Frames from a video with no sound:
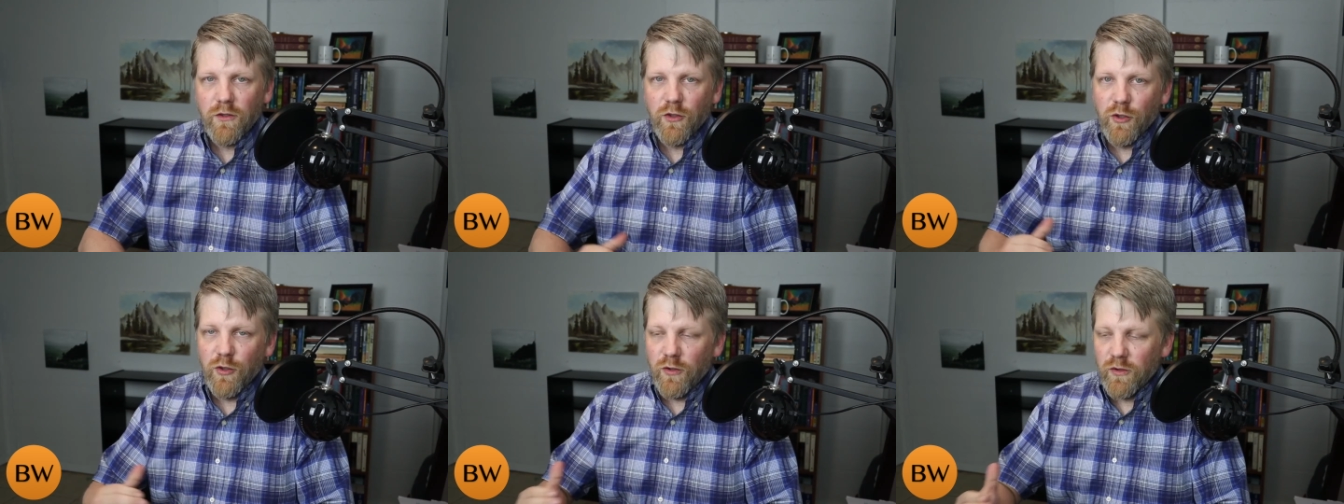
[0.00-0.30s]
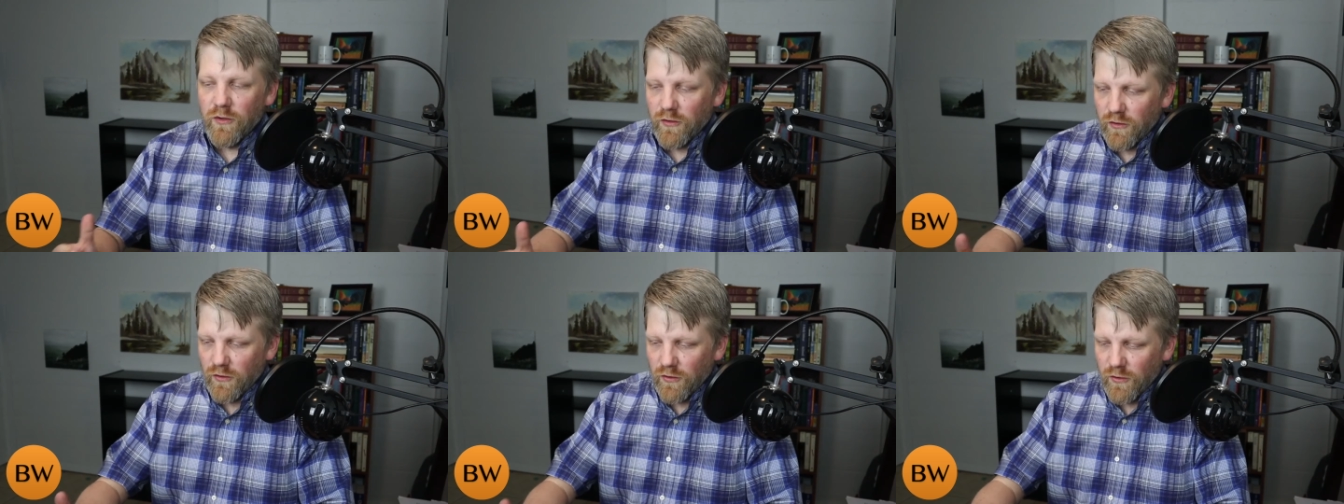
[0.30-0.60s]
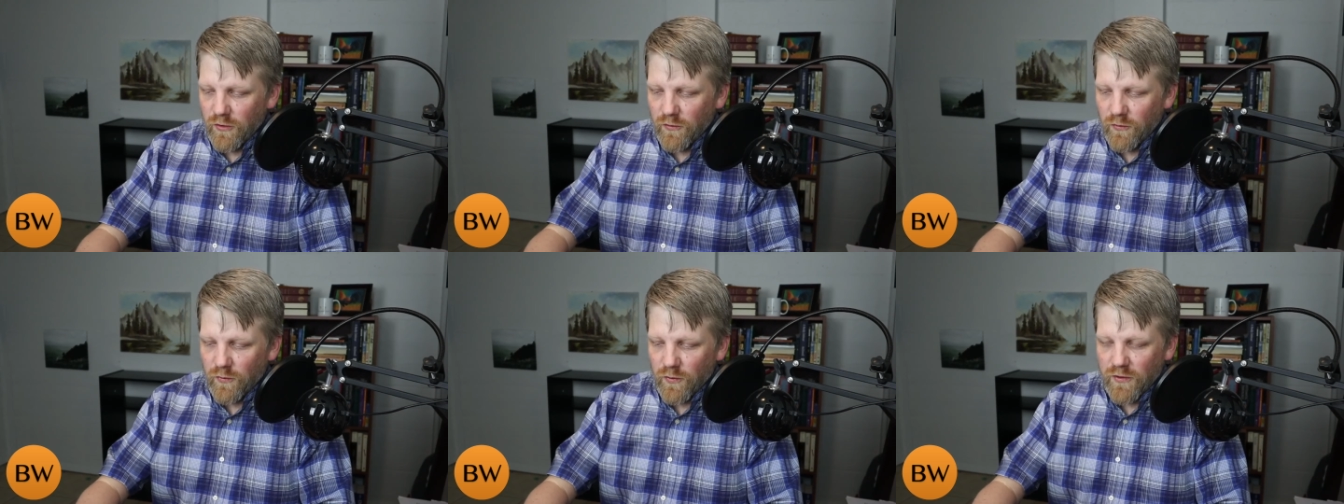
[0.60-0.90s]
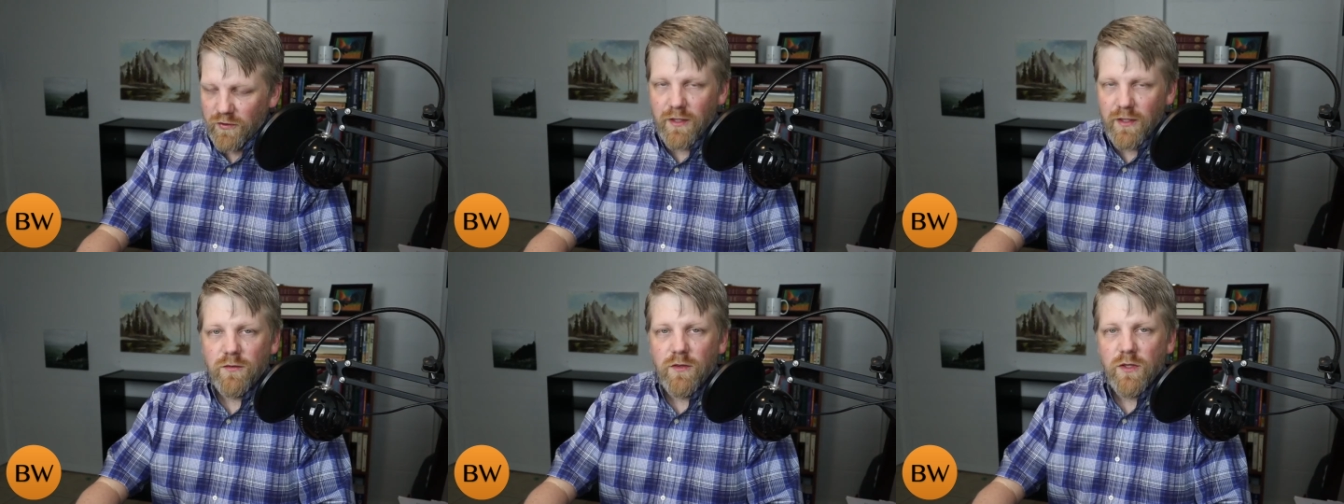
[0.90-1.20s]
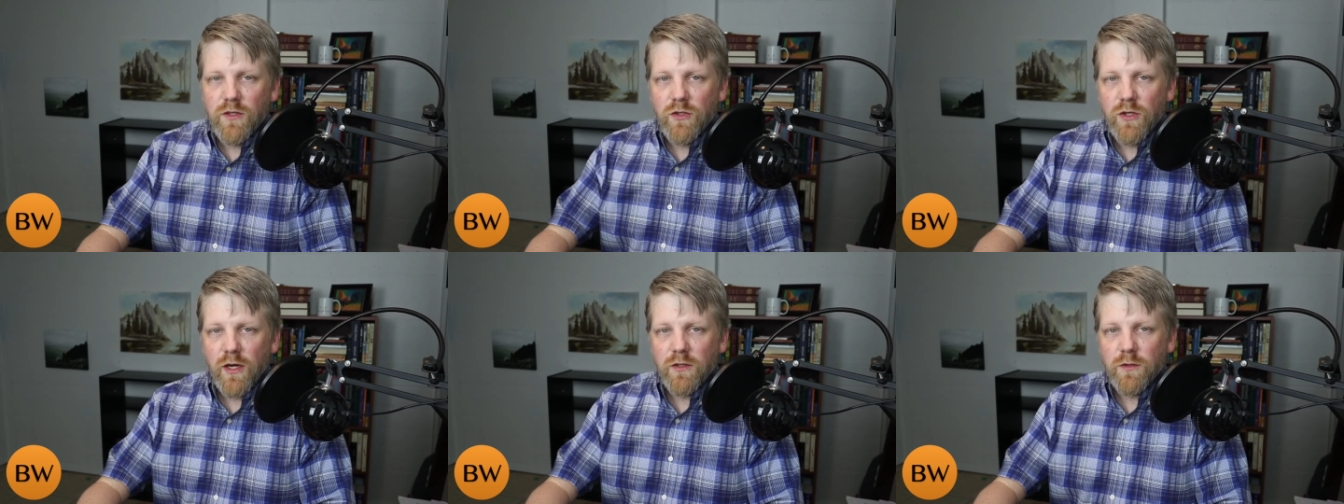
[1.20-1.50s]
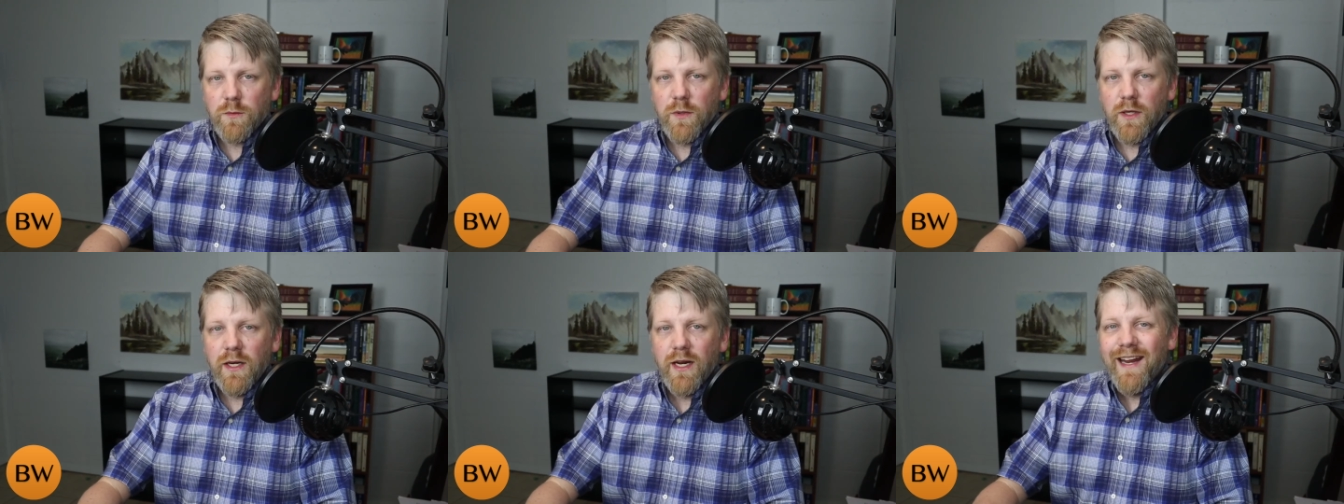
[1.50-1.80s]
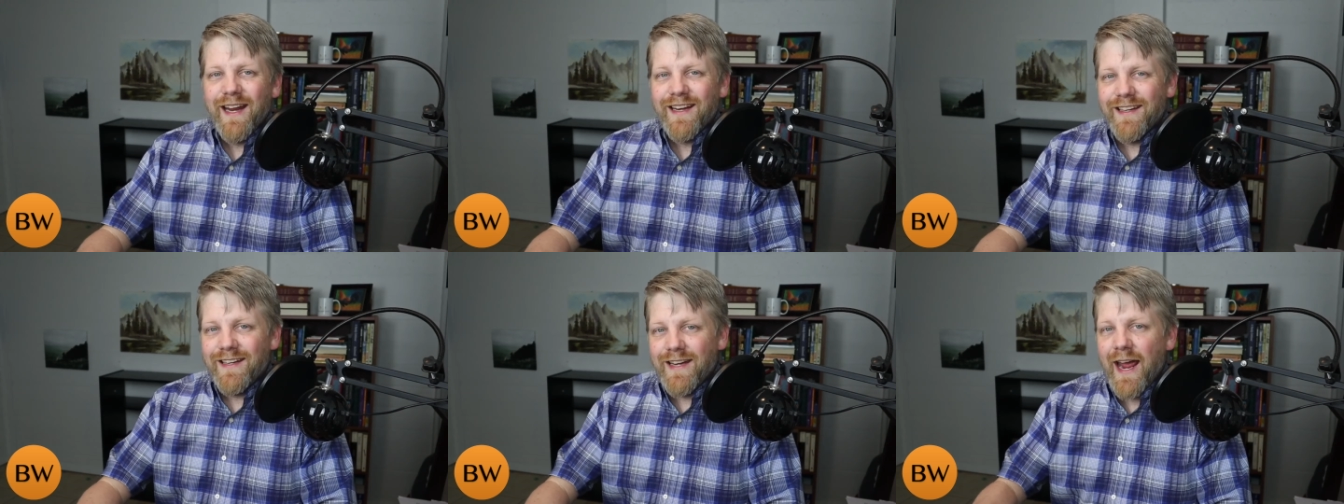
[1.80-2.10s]
You, you've received the judgment.
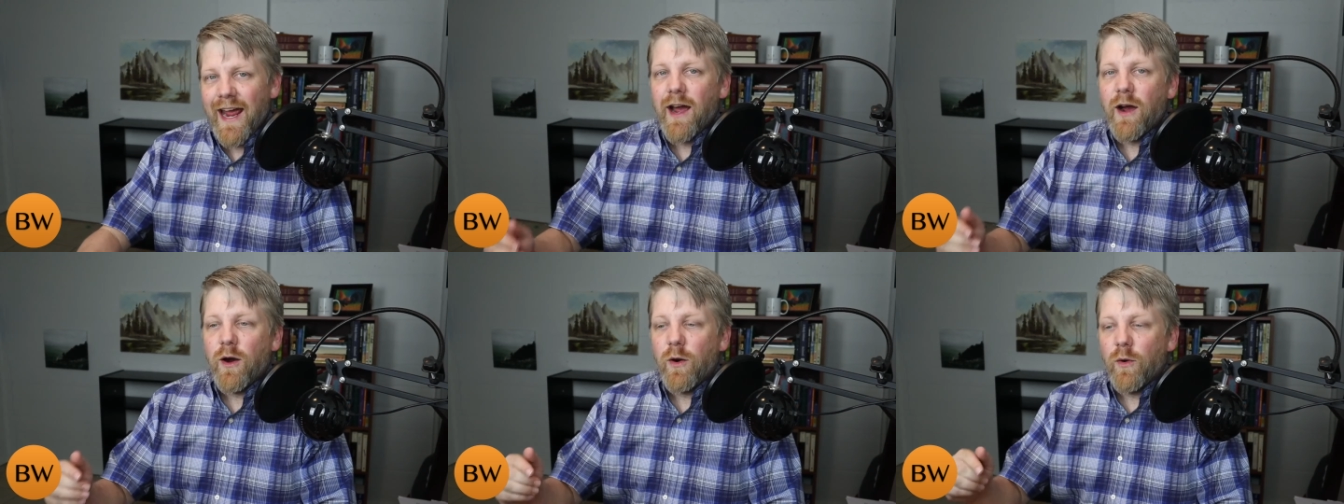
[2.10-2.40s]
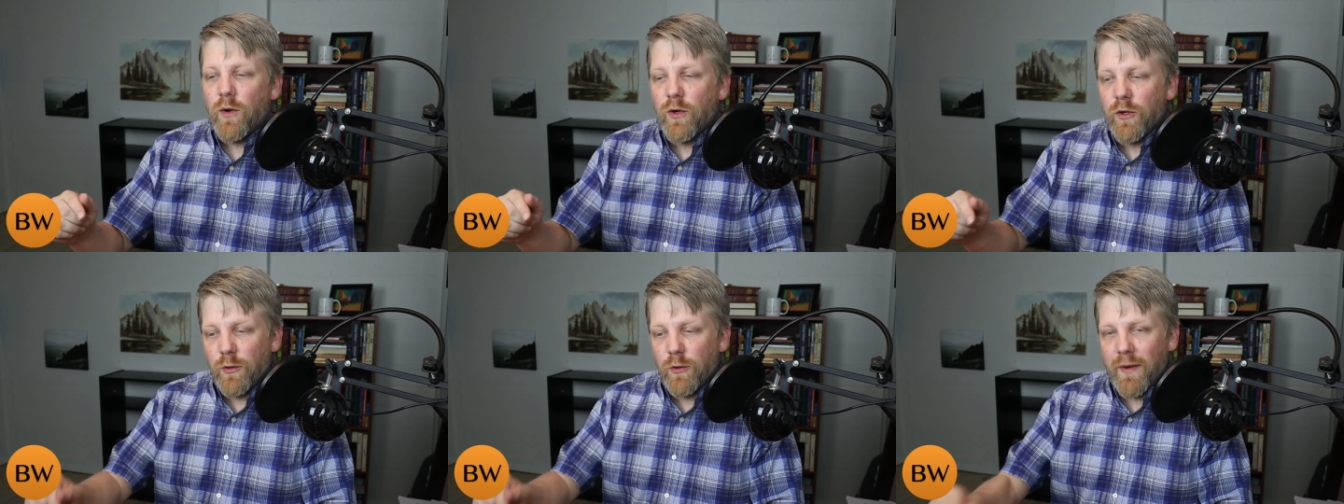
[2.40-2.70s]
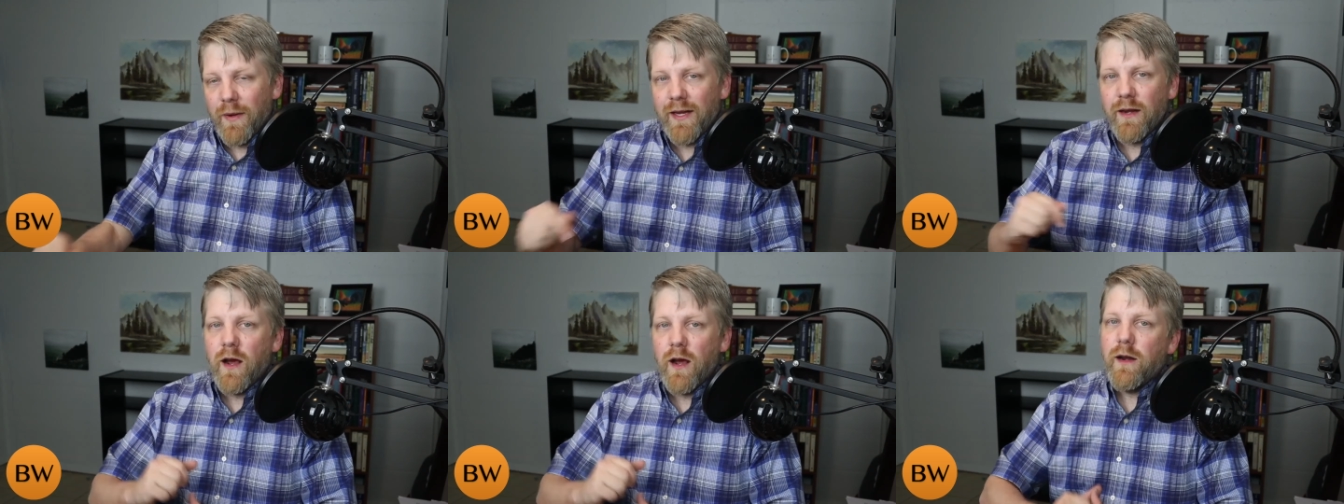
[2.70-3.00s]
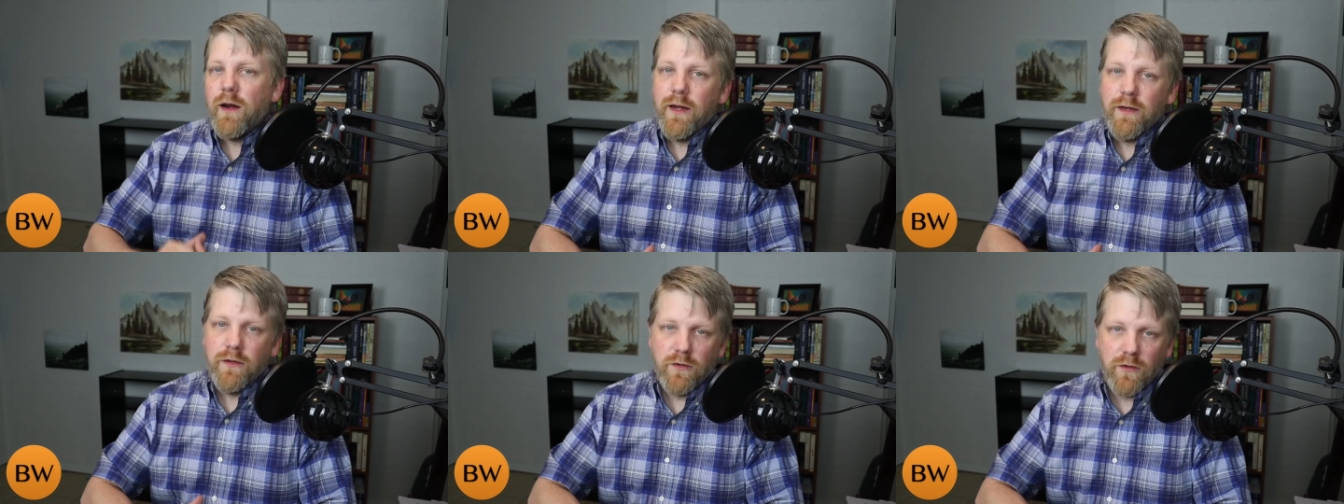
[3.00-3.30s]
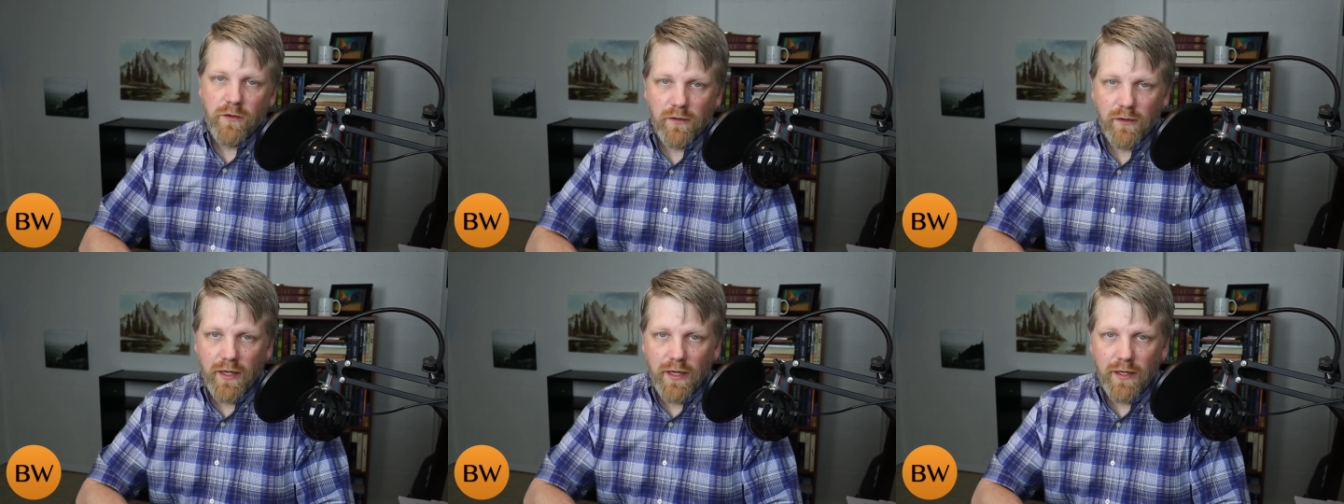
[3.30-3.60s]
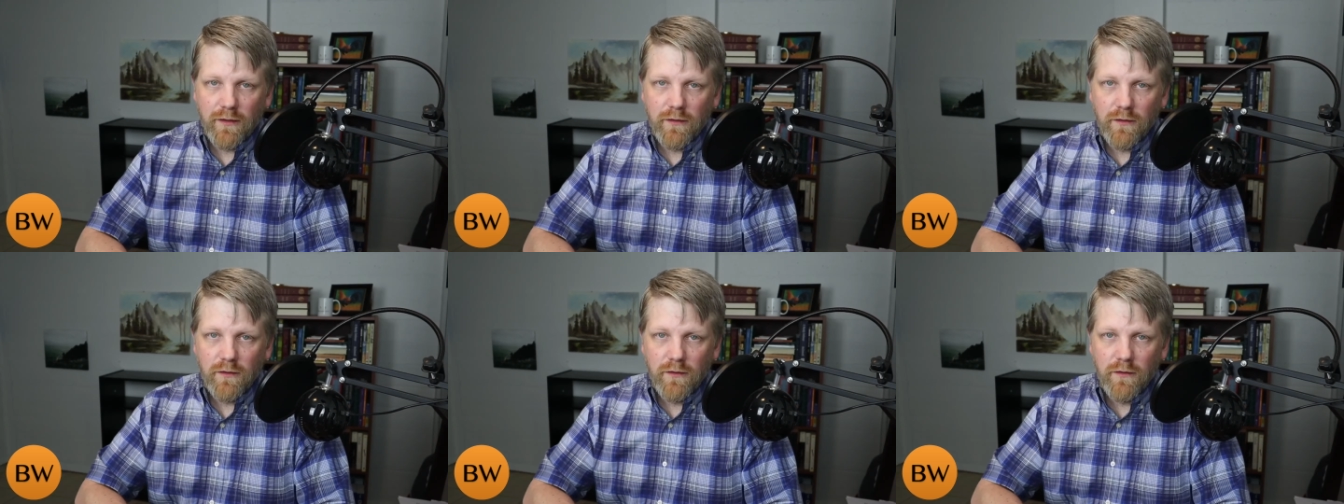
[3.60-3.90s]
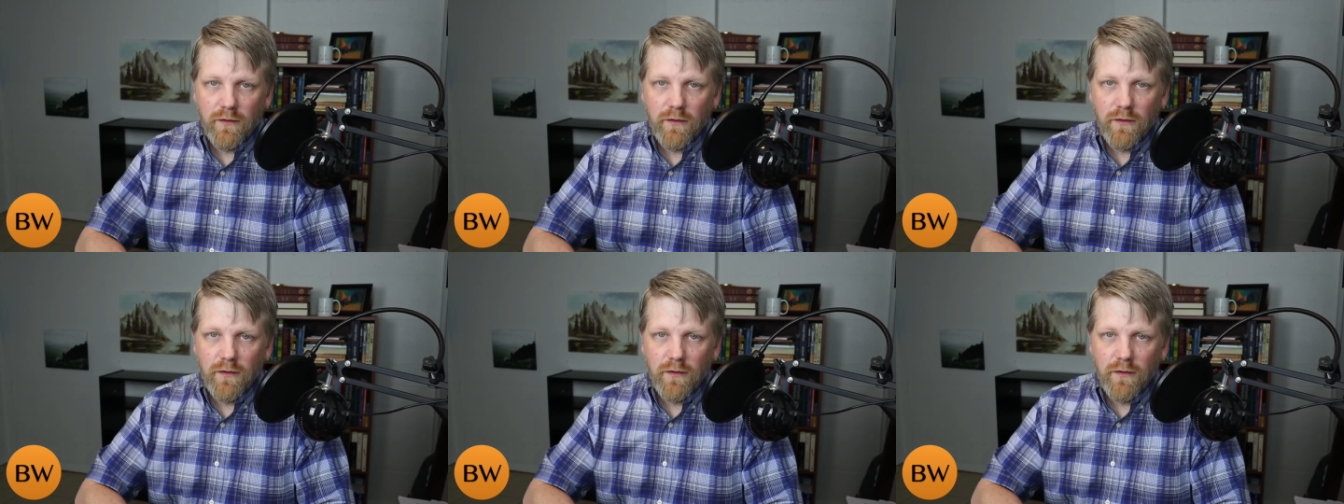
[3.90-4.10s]
Now you may not enter the land.